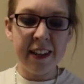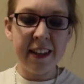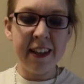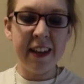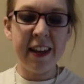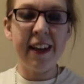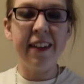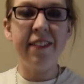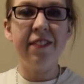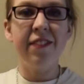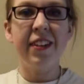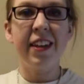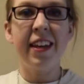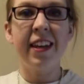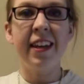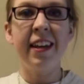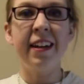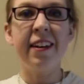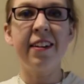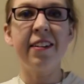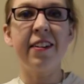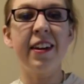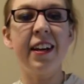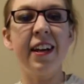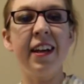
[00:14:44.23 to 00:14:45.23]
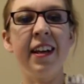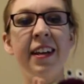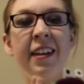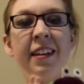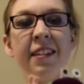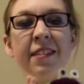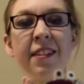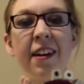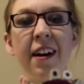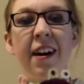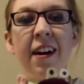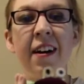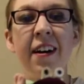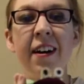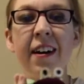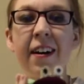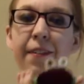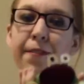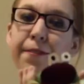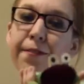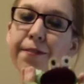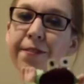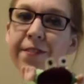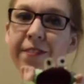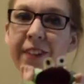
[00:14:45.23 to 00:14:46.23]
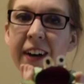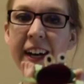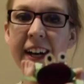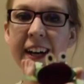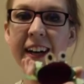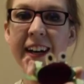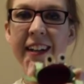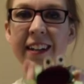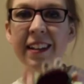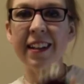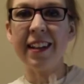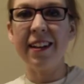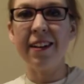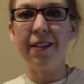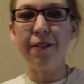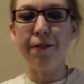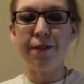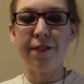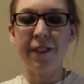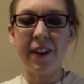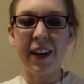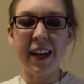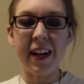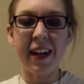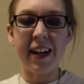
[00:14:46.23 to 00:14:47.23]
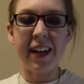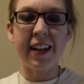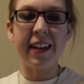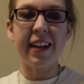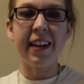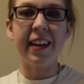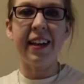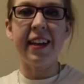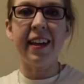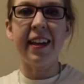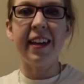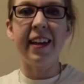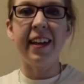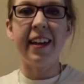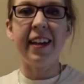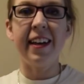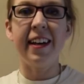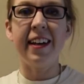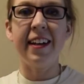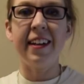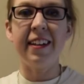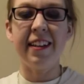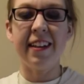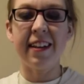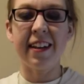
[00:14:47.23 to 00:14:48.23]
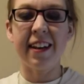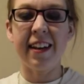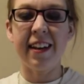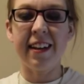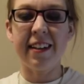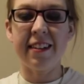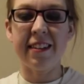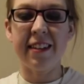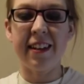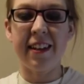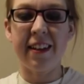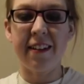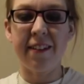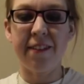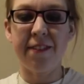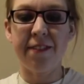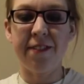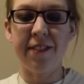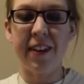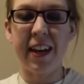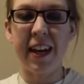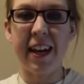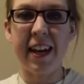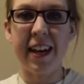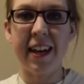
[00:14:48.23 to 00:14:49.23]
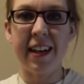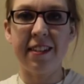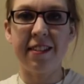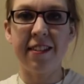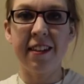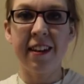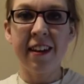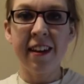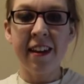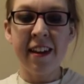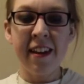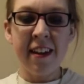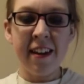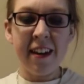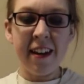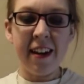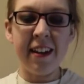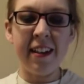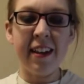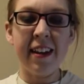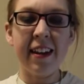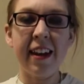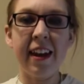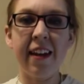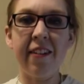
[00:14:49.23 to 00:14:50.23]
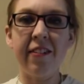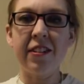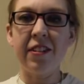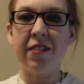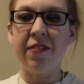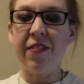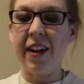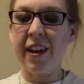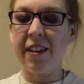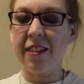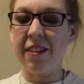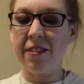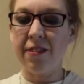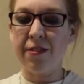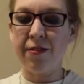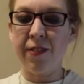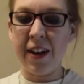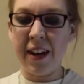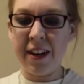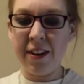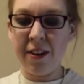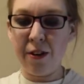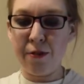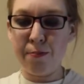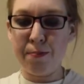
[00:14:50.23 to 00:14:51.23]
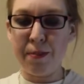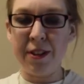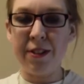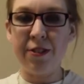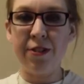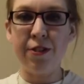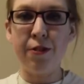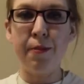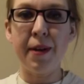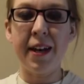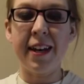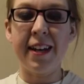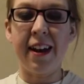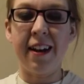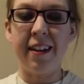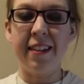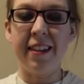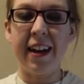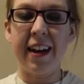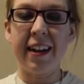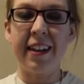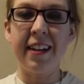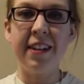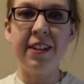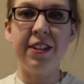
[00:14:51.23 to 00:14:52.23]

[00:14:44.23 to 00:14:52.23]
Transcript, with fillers: Yep, here is our fun little frog. Oh, look at his little face. I like how his mouth is wide open. Zoom in on that.